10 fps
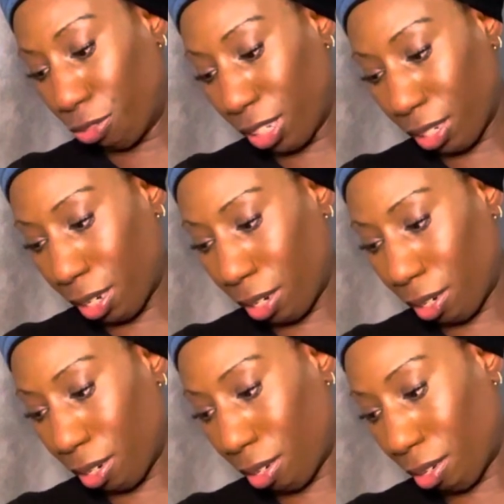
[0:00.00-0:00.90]
this
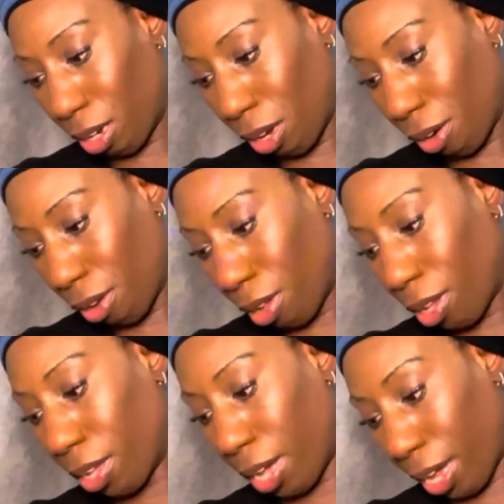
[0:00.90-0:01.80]

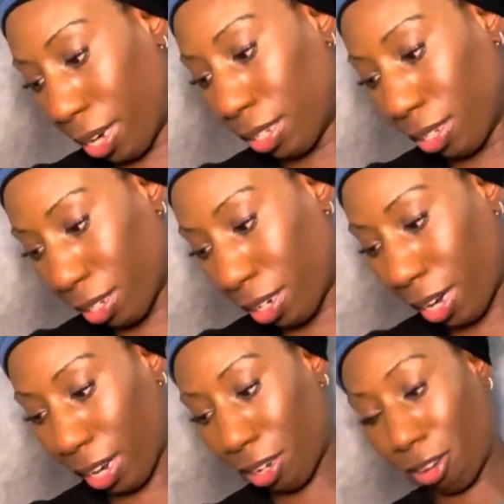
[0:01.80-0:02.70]
this is
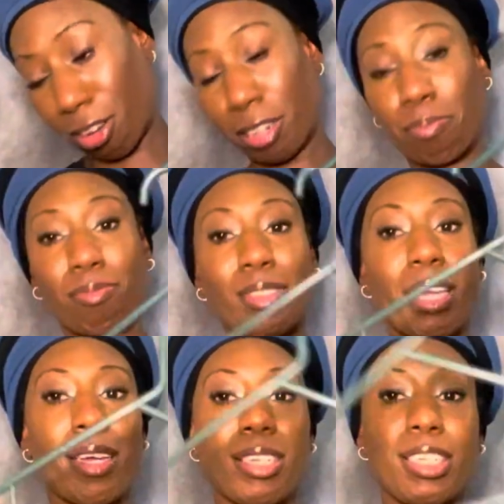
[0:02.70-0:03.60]
conecolon.
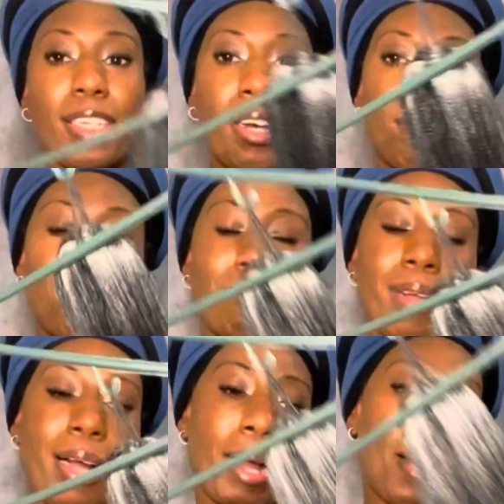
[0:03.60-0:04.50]
So,
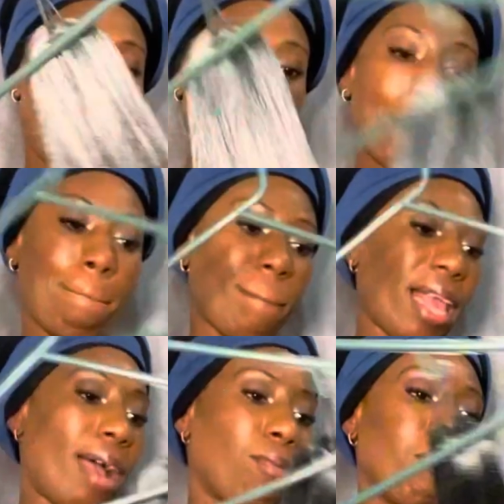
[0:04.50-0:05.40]

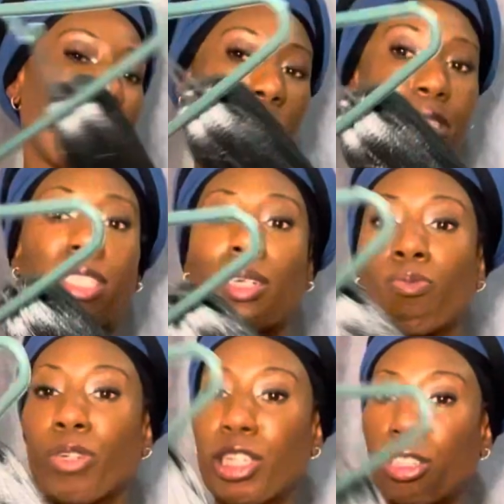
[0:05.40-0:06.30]
I will be doing
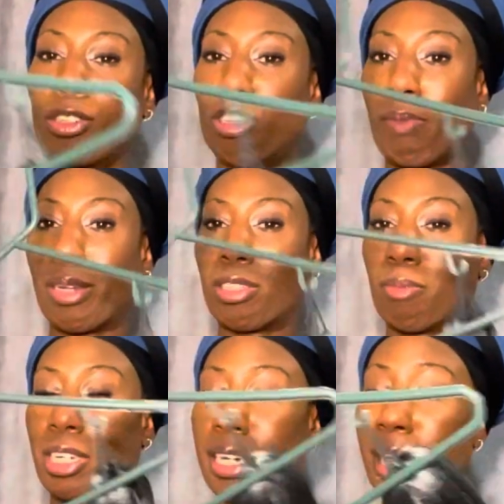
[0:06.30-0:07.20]
some research about
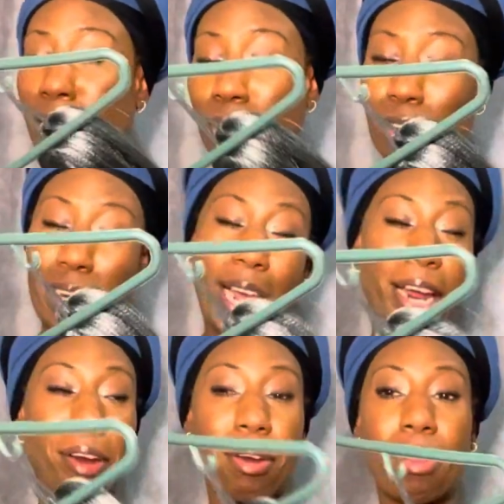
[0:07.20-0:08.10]
some conecolon
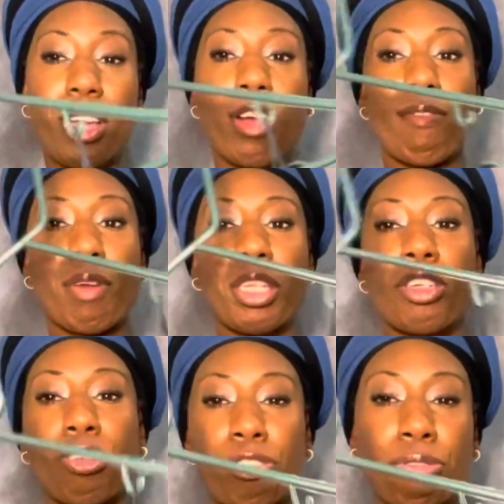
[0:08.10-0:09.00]
hair
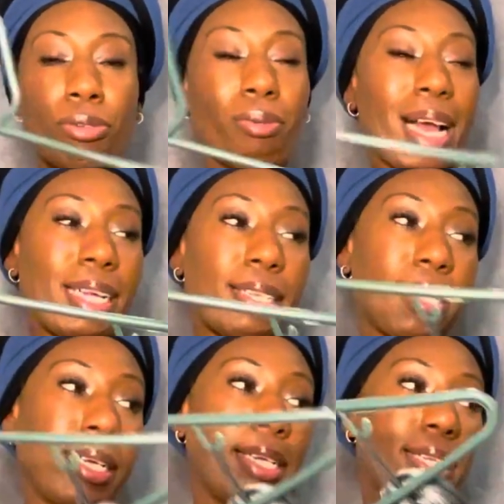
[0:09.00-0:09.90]
really soon. I
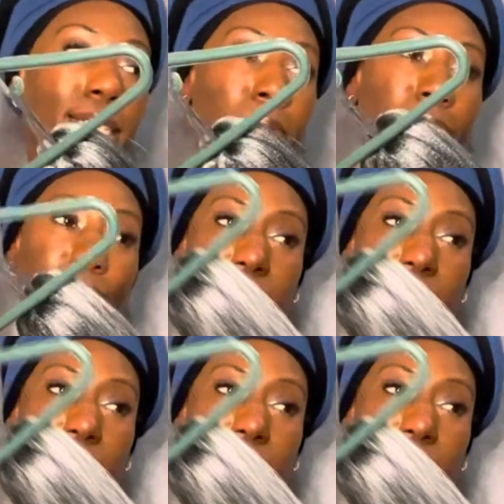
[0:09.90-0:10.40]
seen some